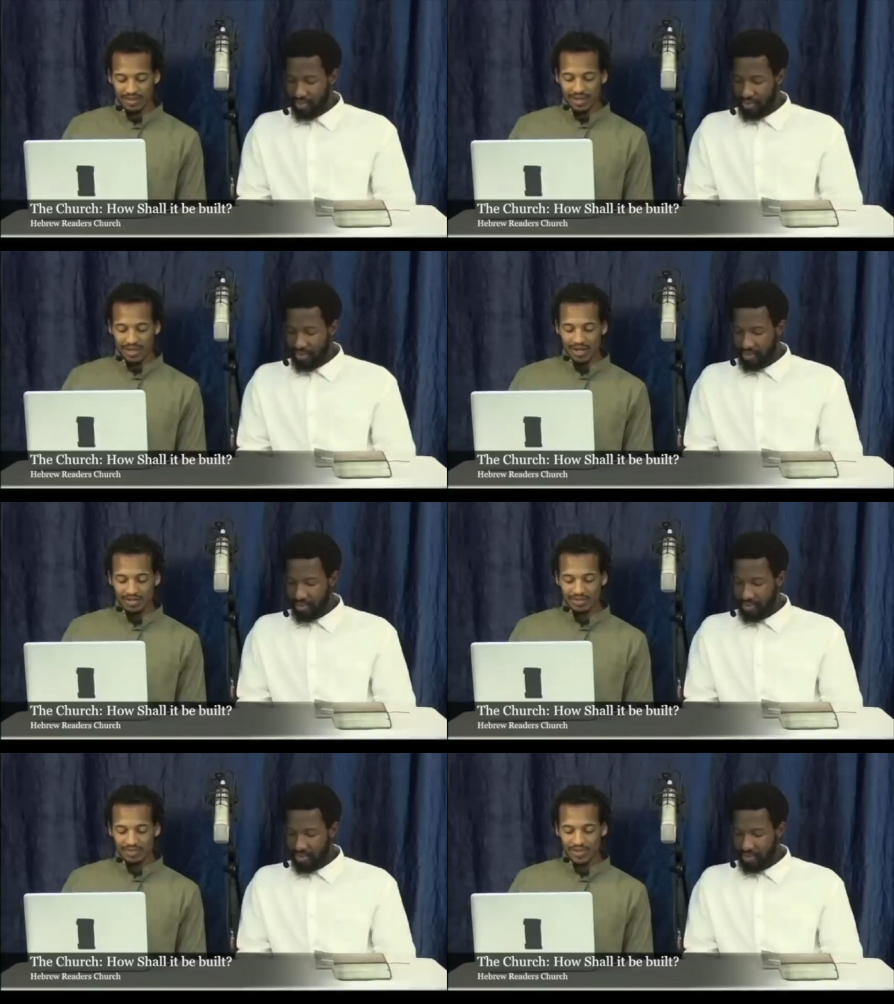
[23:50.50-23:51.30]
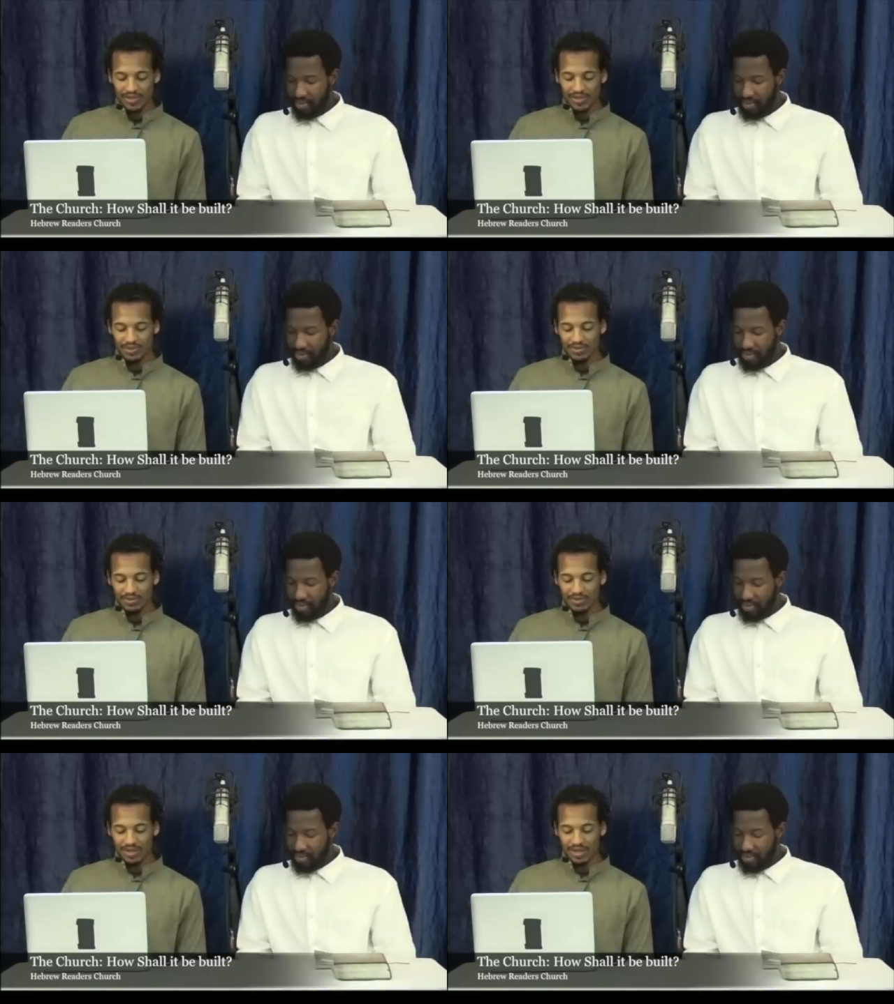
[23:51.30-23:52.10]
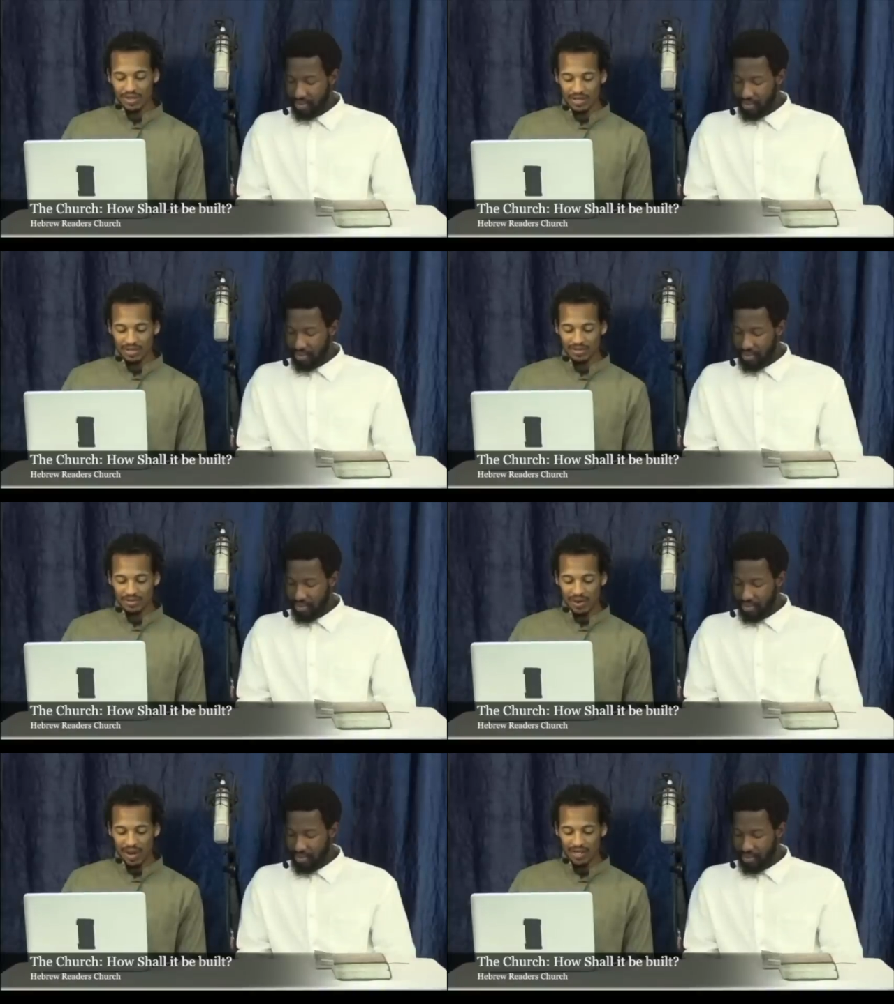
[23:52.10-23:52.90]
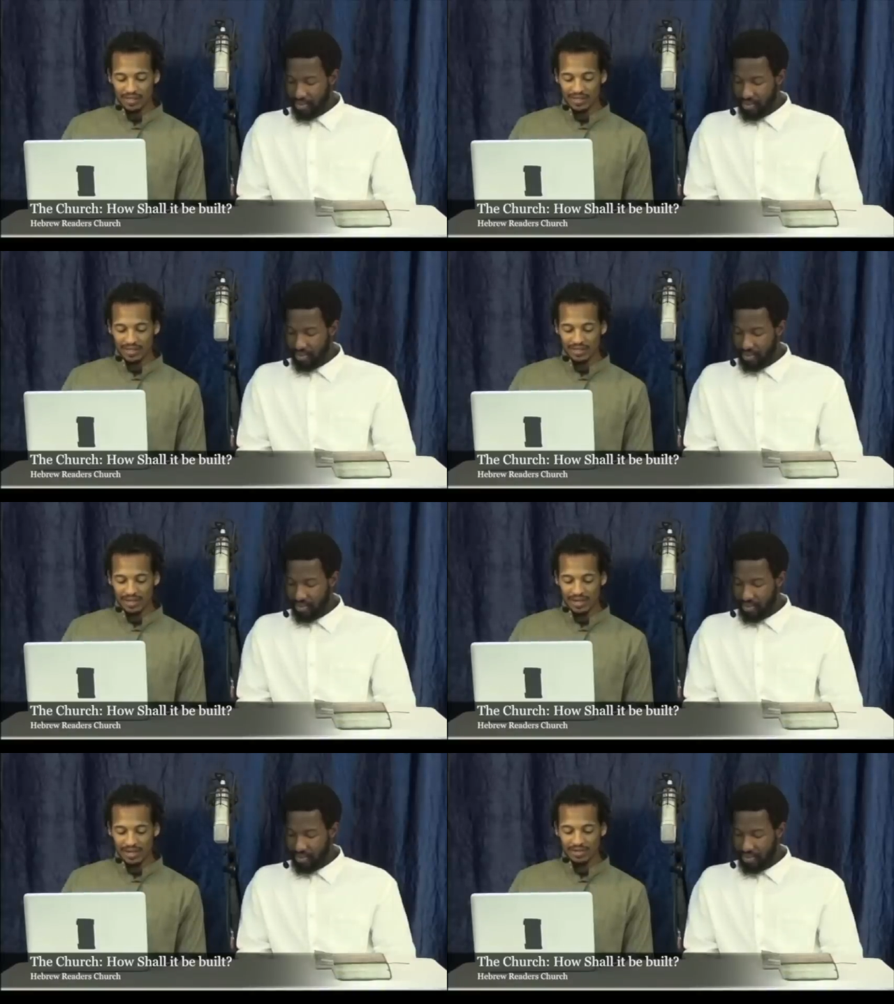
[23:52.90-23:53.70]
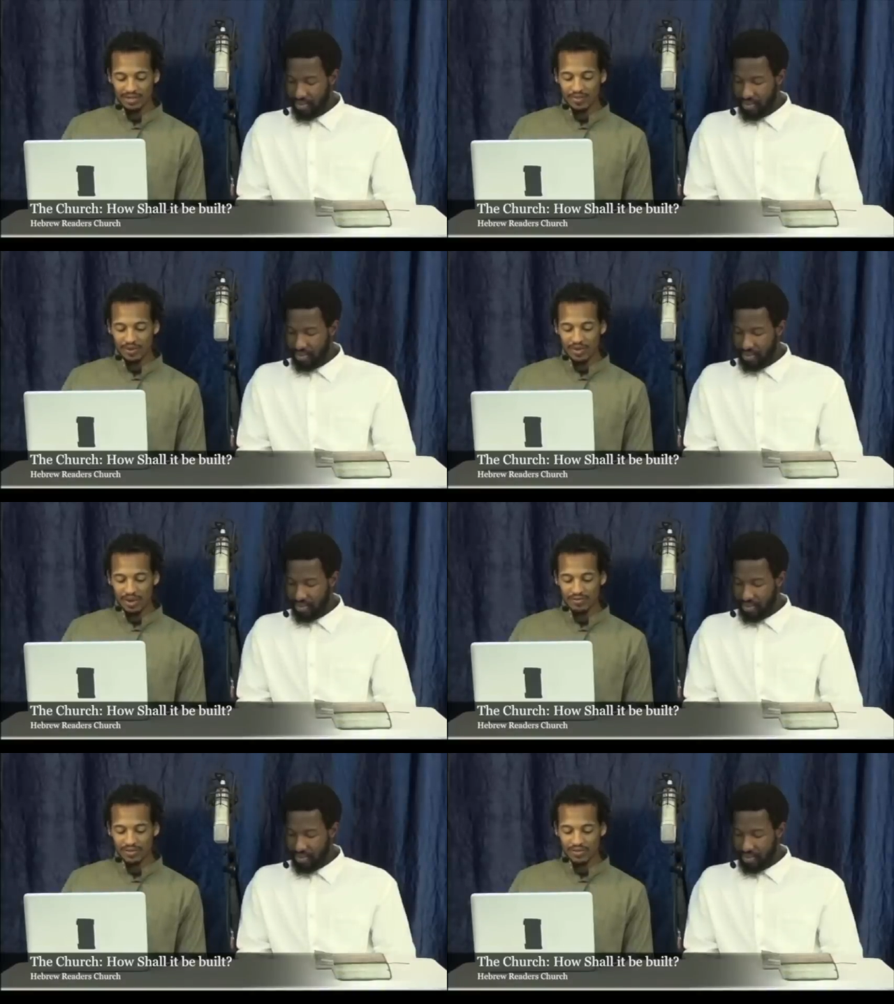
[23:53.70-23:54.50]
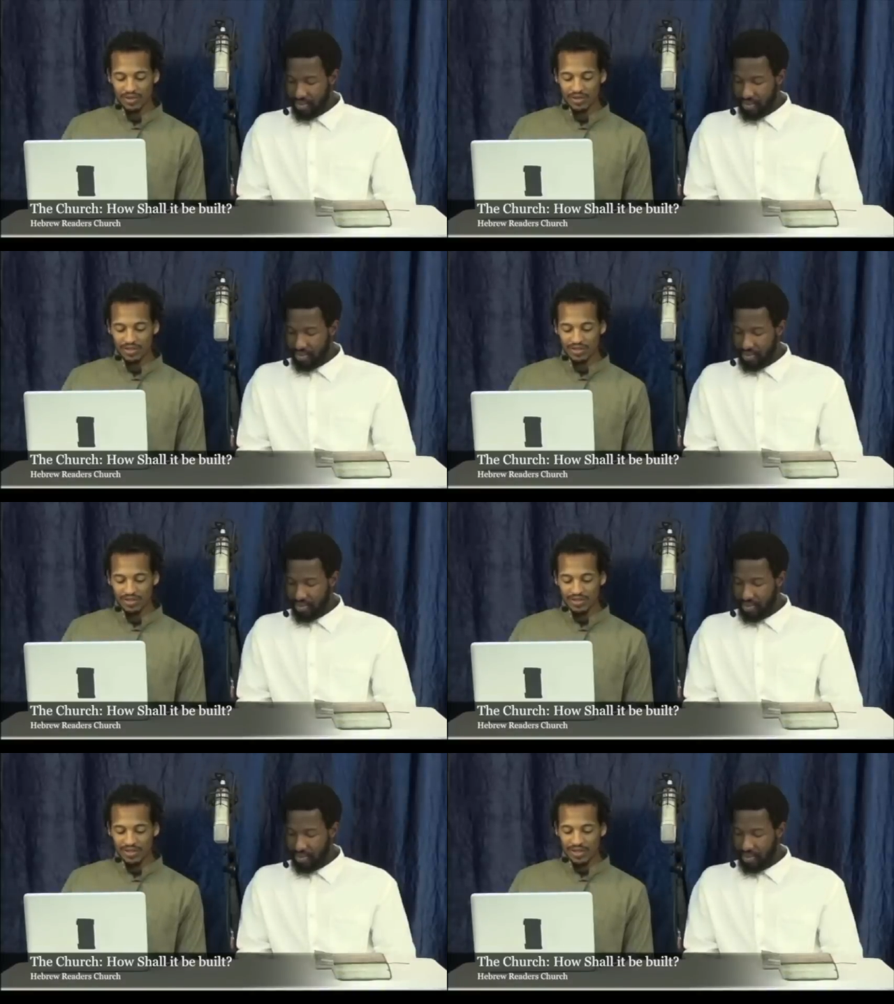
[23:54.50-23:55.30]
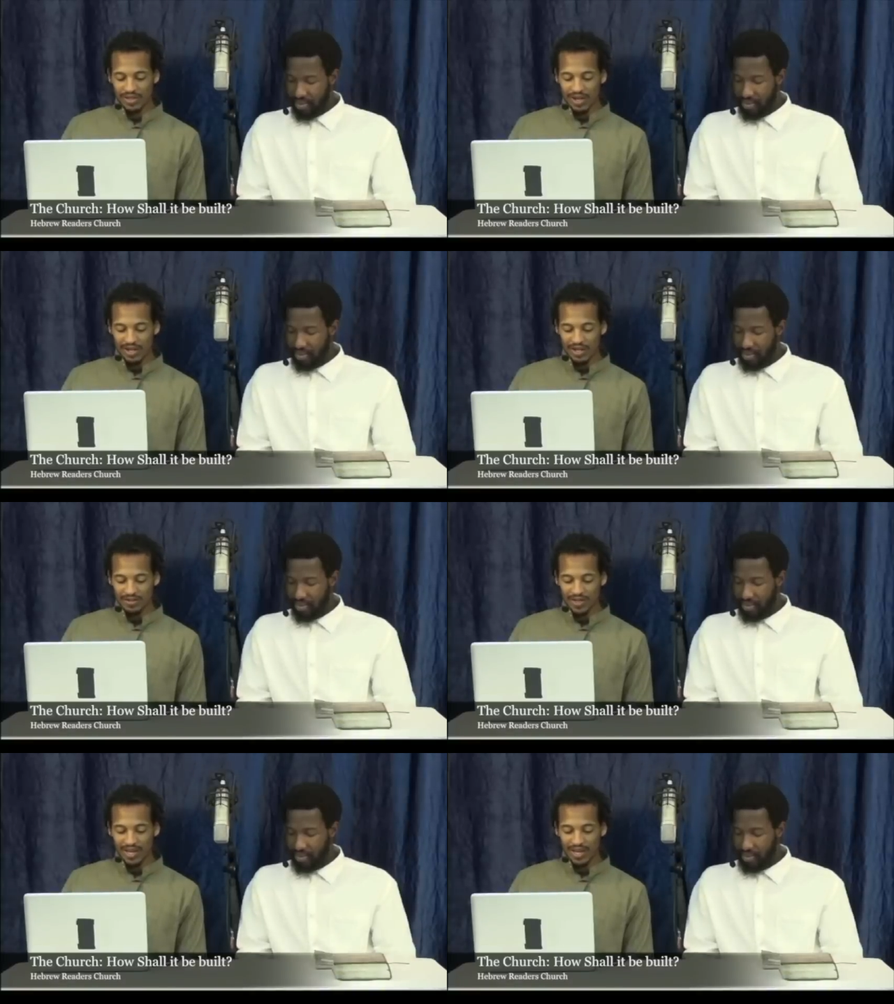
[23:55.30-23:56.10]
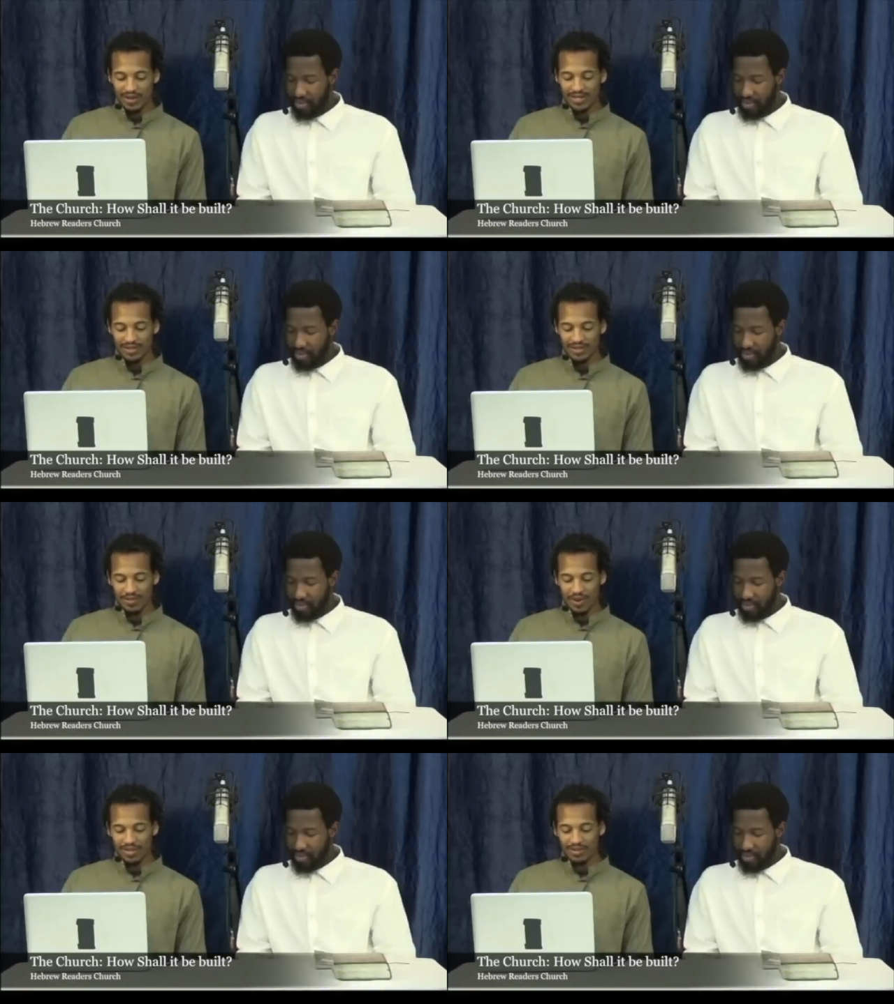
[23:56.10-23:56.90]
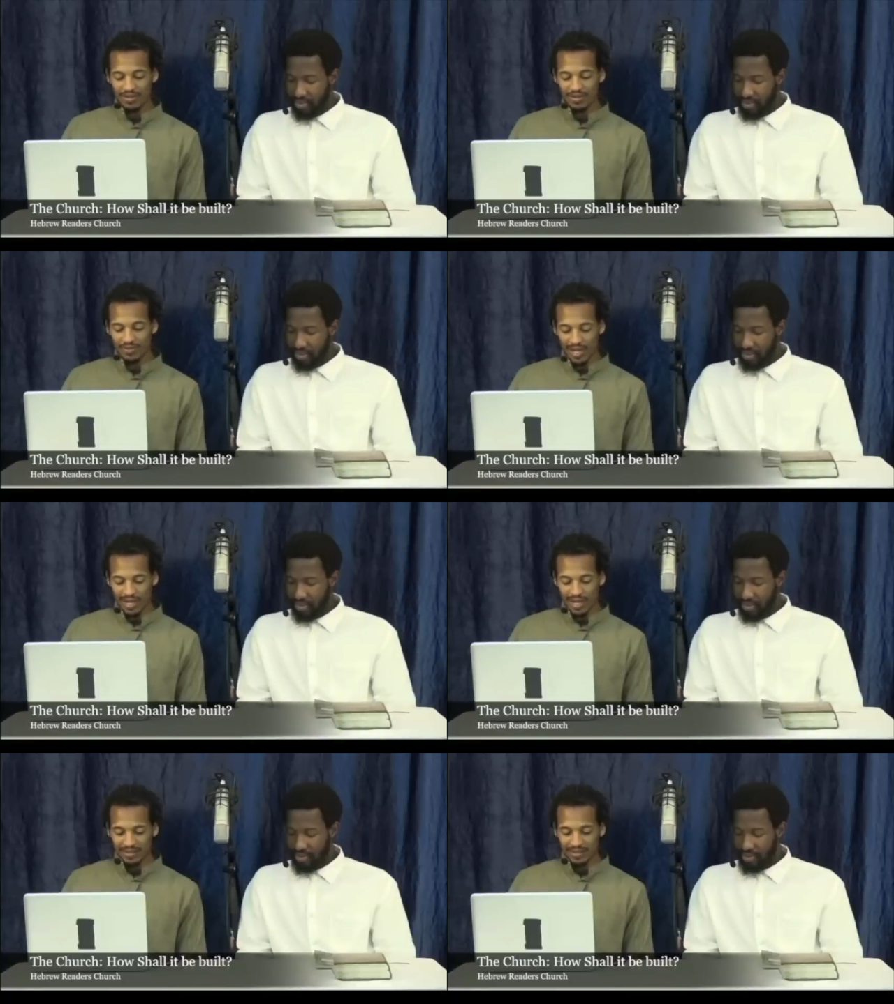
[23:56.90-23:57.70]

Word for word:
Speaker 1: others mildewed, others cracked, others broke off short, others became neither white nor black,